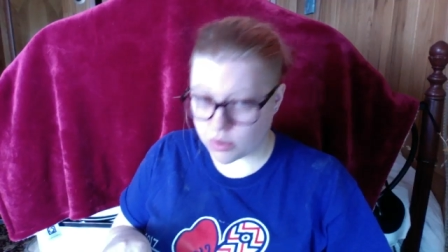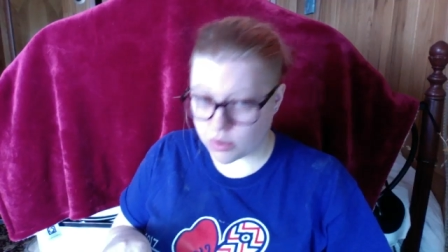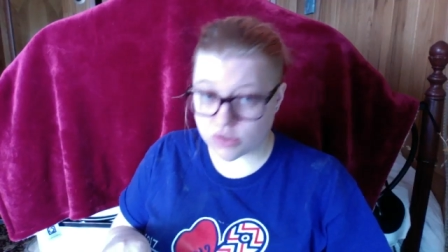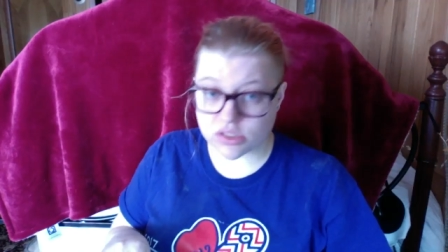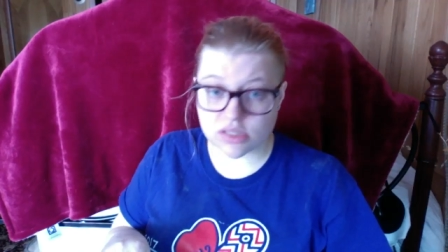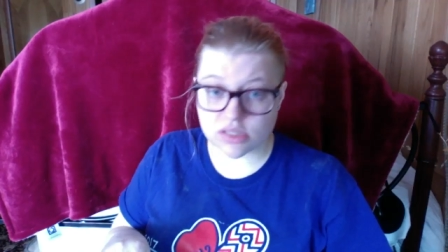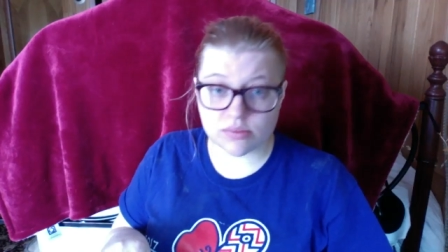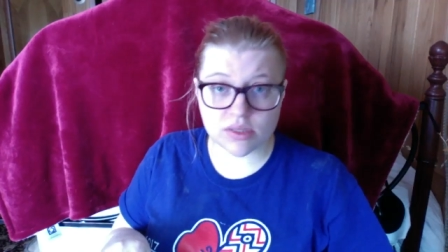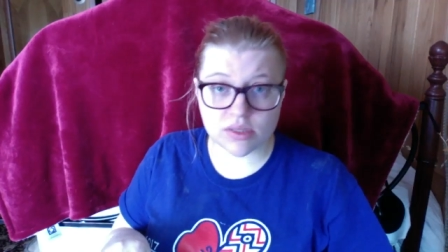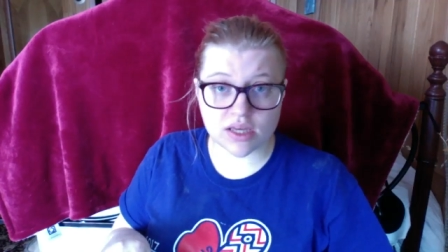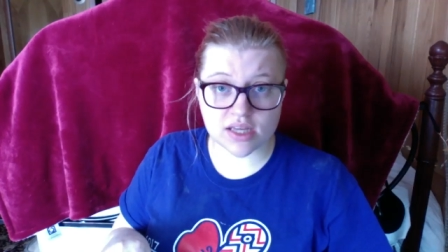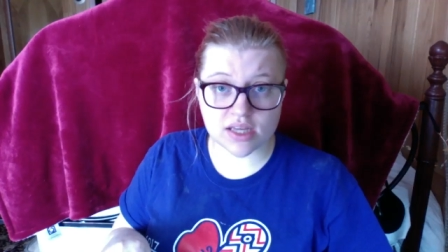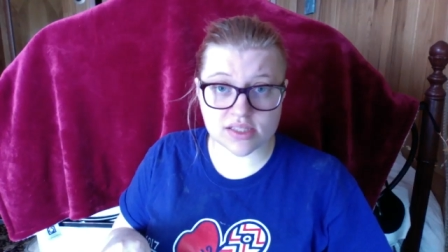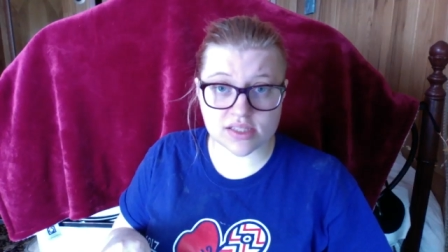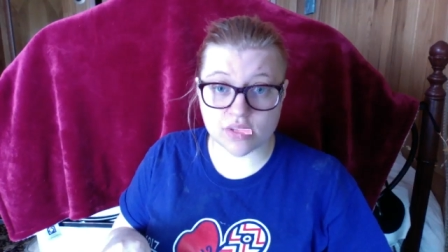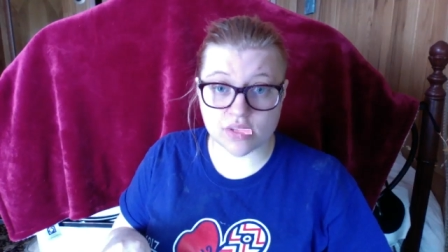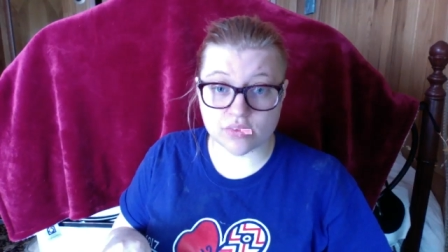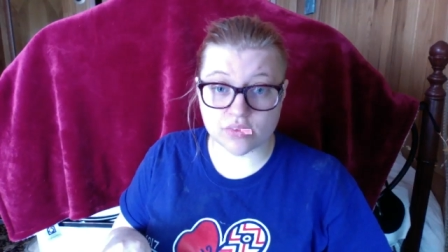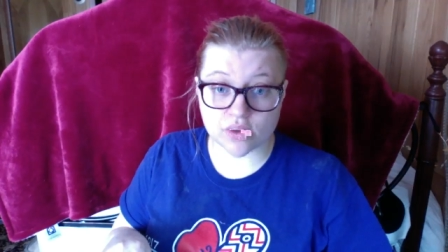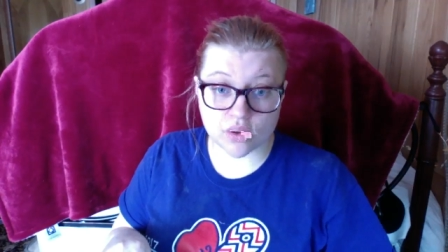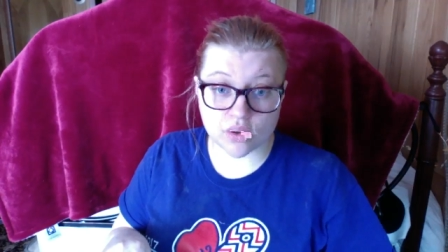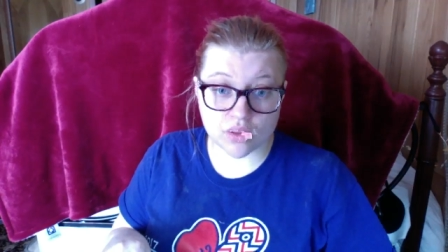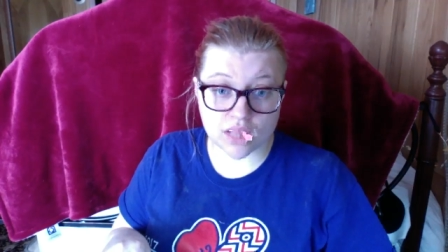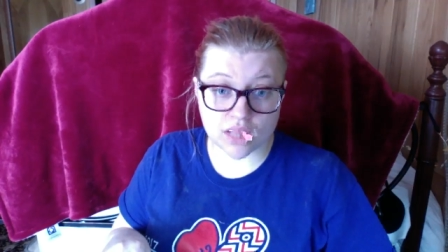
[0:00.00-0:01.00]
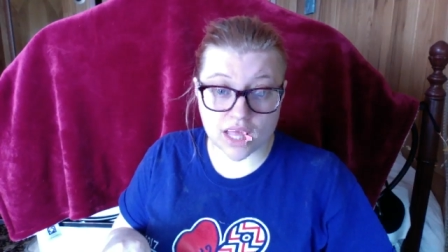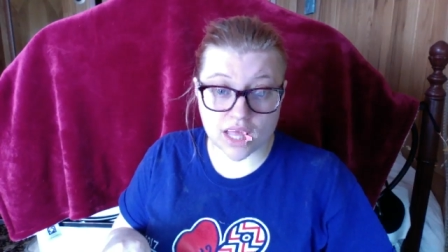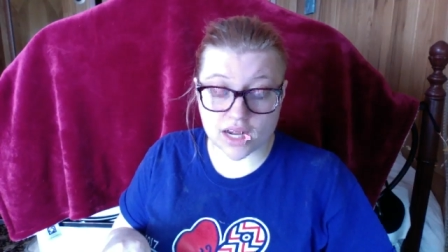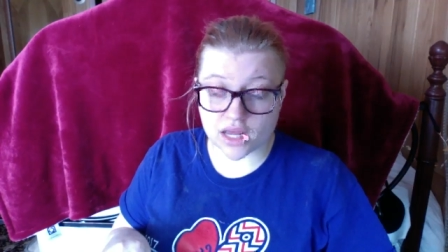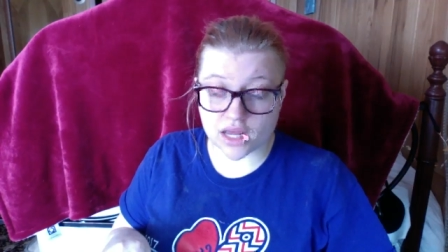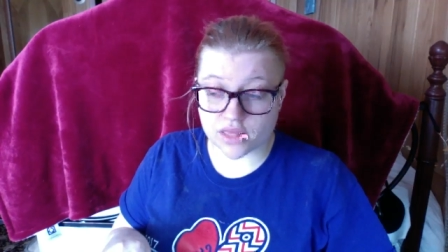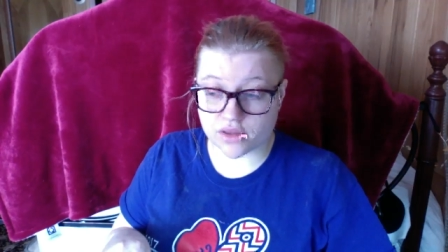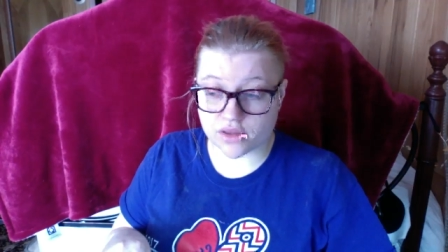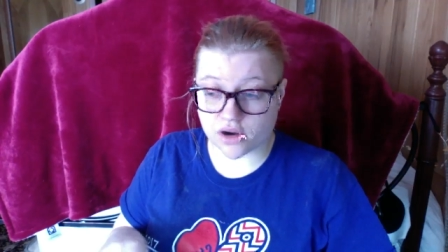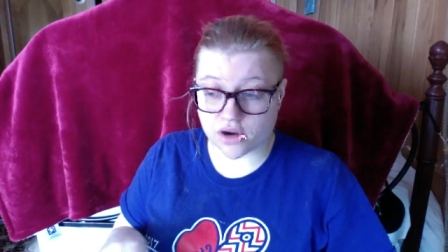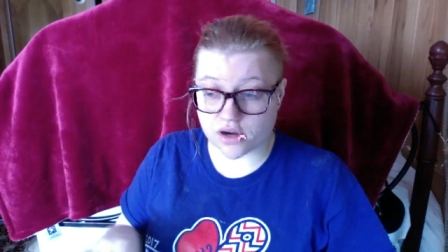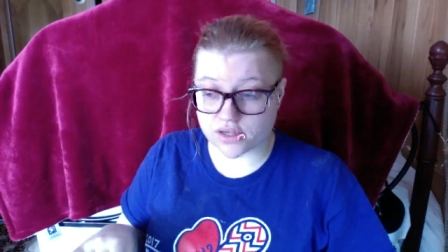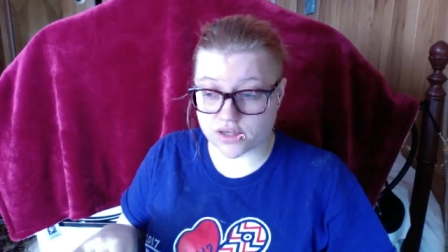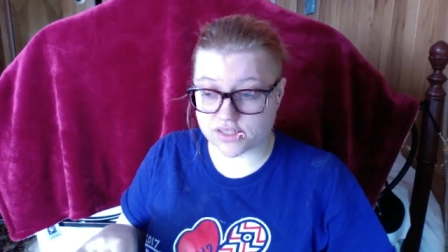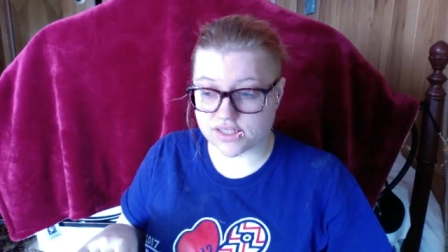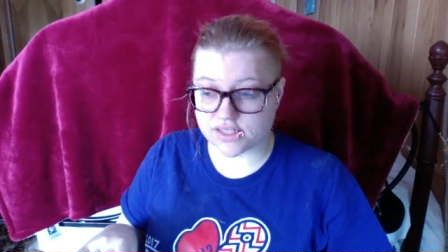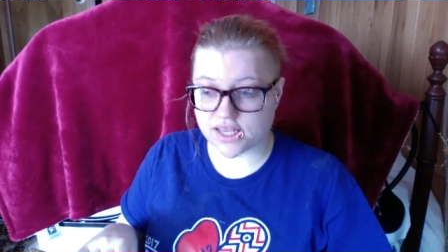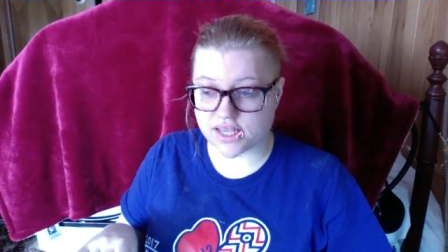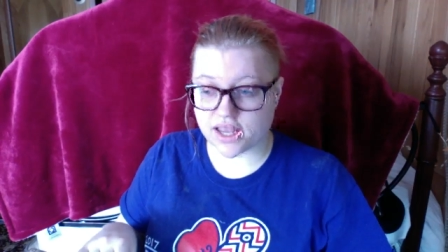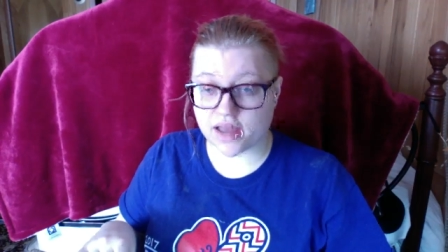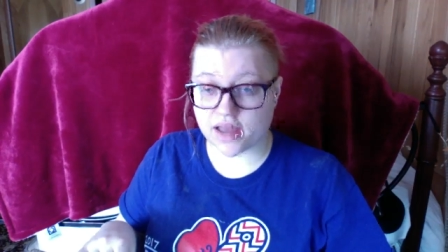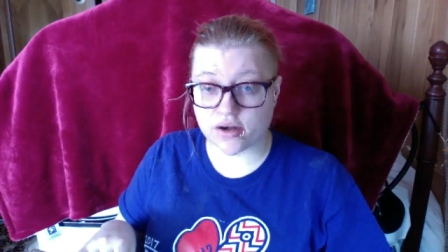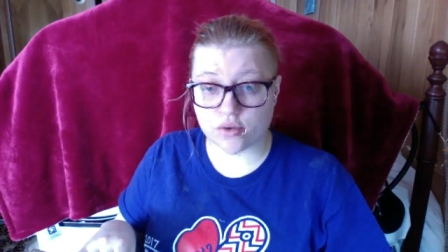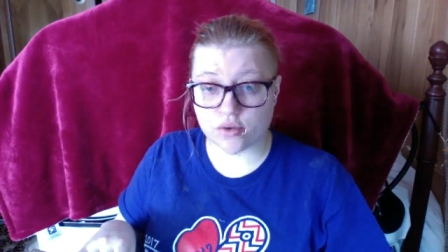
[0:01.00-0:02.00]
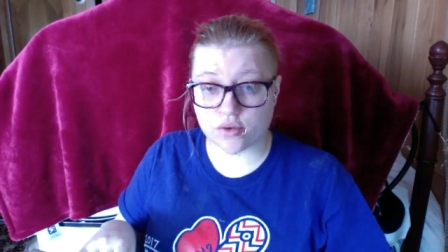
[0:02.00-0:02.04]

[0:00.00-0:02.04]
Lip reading: Mostly because I don't know a lot of other artists.